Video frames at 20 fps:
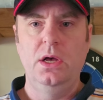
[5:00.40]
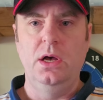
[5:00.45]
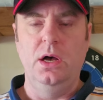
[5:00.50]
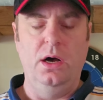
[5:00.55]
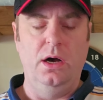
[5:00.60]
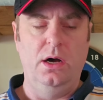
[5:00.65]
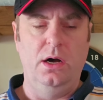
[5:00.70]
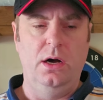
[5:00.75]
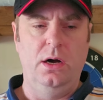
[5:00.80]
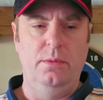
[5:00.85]

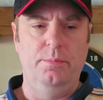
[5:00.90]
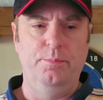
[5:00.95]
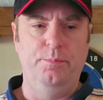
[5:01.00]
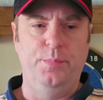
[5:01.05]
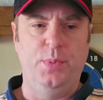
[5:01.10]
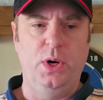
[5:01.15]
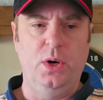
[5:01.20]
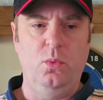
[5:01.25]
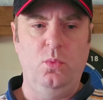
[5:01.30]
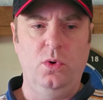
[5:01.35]

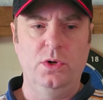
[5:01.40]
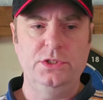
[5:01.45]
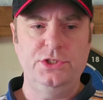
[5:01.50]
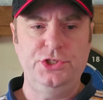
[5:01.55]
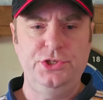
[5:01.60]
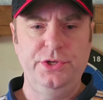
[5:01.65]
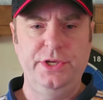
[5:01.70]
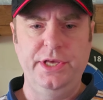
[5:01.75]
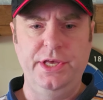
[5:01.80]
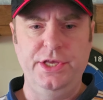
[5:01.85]
But
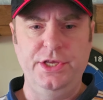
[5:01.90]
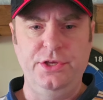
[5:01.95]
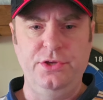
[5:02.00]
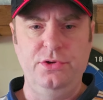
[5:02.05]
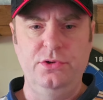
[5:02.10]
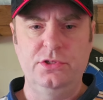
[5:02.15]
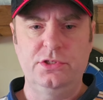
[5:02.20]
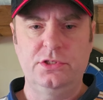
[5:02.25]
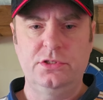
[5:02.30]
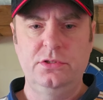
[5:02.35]
once you get
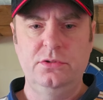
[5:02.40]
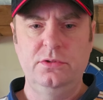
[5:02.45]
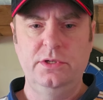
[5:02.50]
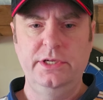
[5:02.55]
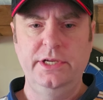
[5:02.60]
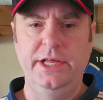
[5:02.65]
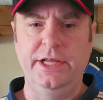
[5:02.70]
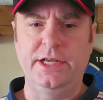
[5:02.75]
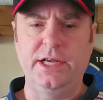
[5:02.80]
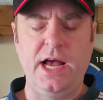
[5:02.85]
used to
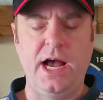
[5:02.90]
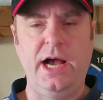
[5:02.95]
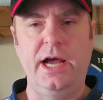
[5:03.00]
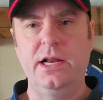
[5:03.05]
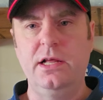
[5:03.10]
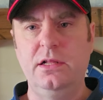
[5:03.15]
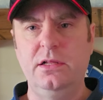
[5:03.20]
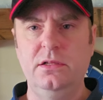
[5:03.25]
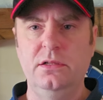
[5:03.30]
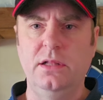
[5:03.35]
it, it
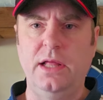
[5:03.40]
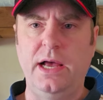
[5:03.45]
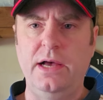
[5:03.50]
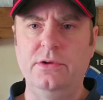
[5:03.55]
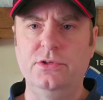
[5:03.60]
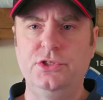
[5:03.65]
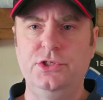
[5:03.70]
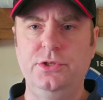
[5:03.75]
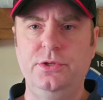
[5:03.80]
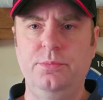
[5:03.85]
kind of
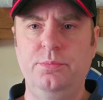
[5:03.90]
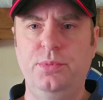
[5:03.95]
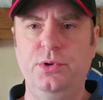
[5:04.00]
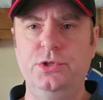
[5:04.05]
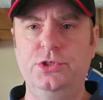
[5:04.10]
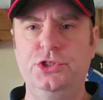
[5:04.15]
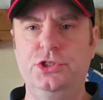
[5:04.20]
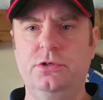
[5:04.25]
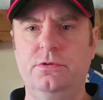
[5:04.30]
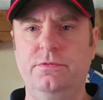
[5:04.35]
allows you to
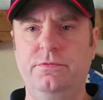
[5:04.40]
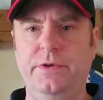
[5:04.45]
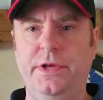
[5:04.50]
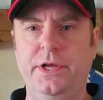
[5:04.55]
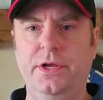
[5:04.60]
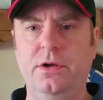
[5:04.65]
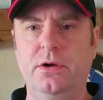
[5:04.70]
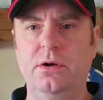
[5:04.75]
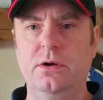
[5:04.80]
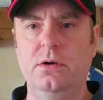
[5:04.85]
put your
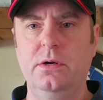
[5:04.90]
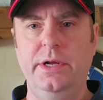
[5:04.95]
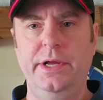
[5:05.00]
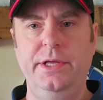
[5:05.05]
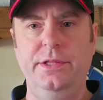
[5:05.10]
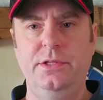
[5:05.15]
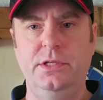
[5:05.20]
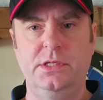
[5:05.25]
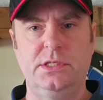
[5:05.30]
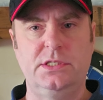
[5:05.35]
finger
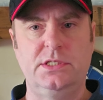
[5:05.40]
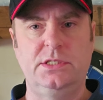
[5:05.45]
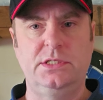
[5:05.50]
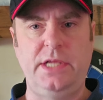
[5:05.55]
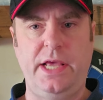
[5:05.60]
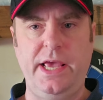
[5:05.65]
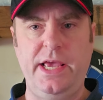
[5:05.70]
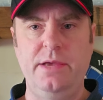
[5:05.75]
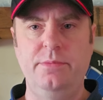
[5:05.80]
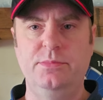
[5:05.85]
in the
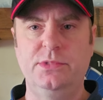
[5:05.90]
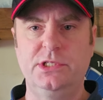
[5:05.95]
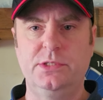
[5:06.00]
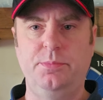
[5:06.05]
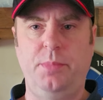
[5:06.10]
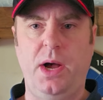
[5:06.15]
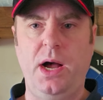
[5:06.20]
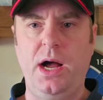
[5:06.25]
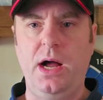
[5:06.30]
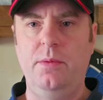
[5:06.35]
same
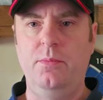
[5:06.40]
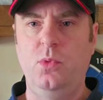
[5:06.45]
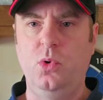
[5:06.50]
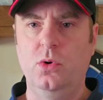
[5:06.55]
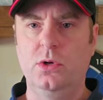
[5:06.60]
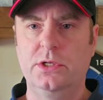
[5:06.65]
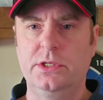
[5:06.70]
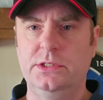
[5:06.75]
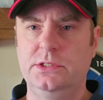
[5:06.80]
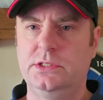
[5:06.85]
spot
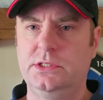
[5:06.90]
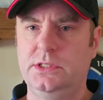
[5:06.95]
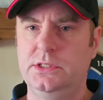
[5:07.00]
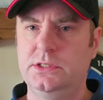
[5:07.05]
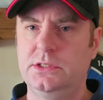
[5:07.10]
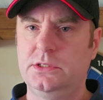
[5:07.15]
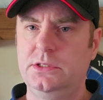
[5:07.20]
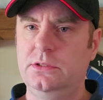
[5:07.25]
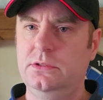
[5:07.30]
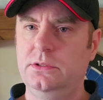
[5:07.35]
more
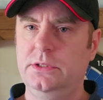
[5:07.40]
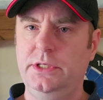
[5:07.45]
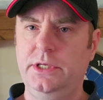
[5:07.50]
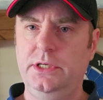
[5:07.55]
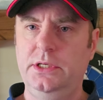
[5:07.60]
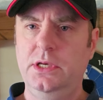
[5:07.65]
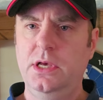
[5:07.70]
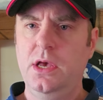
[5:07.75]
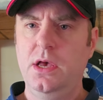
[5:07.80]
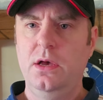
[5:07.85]

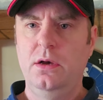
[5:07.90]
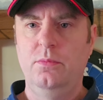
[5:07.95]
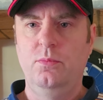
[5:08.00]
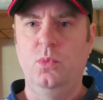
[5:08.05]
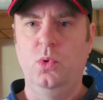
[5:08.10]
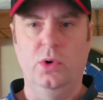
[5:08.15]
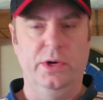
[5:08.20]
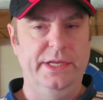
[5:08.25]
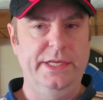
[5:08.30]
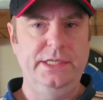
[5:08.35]
consistently,
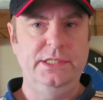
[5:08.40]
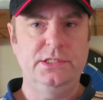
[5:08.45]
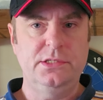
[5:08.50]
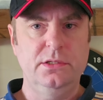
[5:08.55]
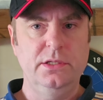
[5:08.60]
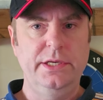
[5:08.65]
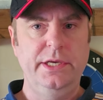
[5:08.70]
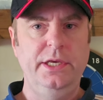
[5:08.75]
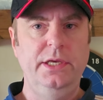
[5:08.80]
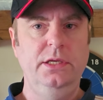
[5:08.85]
more
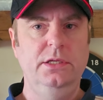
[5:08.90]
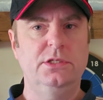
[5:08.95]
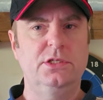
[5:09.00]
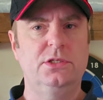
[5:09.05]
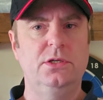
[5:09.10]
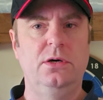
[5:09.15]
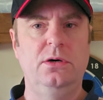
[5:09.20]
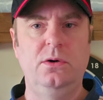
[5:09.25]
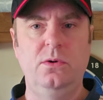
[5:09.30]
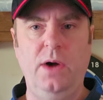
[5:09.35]
easily.
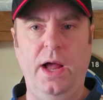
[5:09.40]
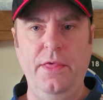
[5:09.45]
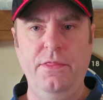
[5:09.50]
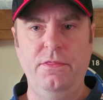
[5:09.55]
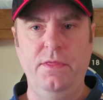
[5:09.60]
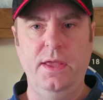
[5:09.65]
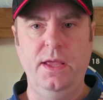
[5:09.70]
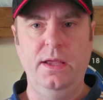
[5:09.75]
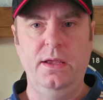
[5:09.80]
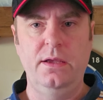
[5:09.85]
So I
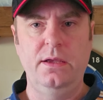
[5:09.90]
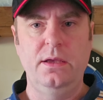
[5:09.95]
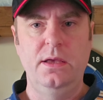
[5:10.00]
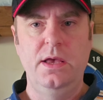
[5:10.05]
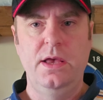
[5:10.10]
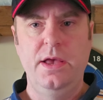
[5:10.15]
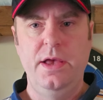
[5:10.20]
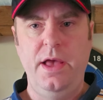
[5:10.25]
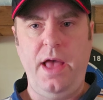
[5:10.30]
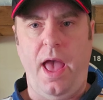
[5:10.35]
think
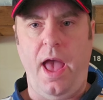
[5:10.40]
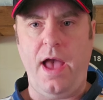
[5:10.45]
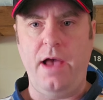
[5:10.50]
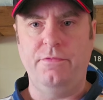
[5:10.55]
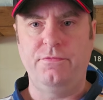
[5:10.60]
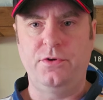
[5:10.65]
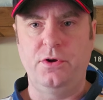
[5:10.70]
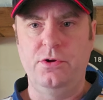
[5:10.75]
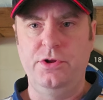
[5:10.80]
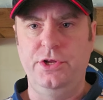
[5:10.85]

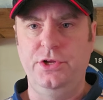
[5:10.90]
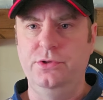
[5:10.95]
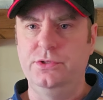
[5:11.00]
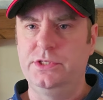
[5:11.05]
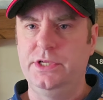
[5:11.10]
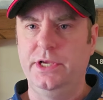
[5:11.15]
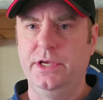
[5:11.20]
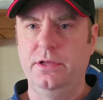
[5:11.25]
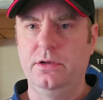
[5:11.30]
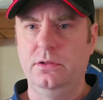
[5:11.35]
after
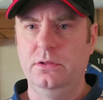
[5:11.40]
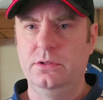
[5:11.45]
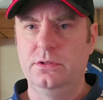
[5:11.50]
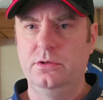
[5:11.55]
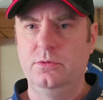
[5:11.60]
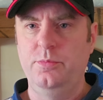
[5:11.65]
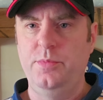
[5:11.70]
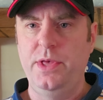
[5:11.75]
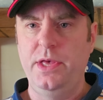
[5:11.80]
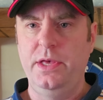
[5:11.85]
using it a
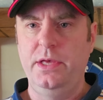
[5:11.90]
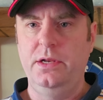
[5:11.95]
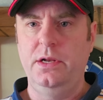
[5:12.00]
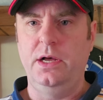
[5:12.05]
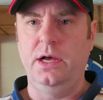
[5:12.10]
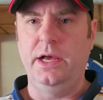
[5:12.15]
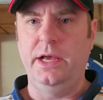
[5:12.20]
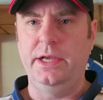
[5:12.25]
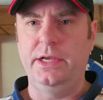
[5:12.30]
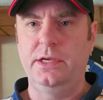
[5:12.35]
little bit,
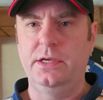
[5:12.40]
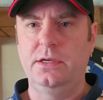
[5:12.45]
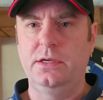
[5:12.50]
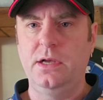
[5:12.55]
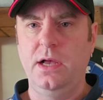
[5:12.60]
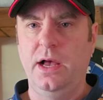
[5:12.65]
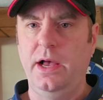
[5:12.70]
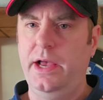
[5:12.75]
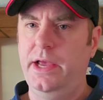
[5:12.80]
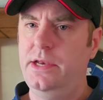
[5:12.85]
I
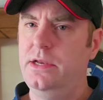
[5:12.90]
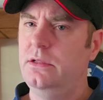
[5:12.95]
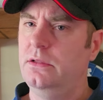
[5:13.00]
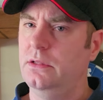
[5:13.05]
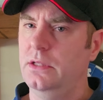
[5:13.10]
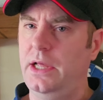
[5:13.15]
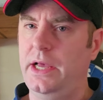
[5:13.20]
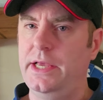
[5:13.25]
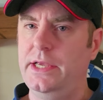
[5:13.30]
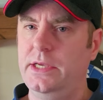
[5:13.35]
kind of
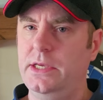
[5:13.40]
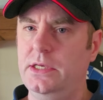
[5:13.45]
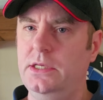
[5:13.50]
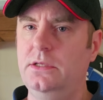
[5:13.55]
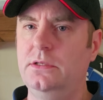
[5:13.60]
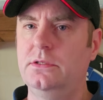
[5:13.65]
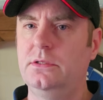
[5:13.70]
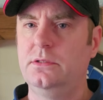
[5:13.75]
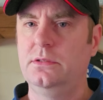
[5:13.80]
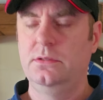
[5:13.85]
like
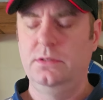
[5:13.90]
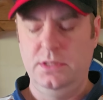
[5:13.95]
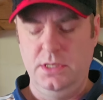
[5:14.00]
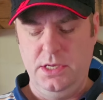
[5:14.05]
it.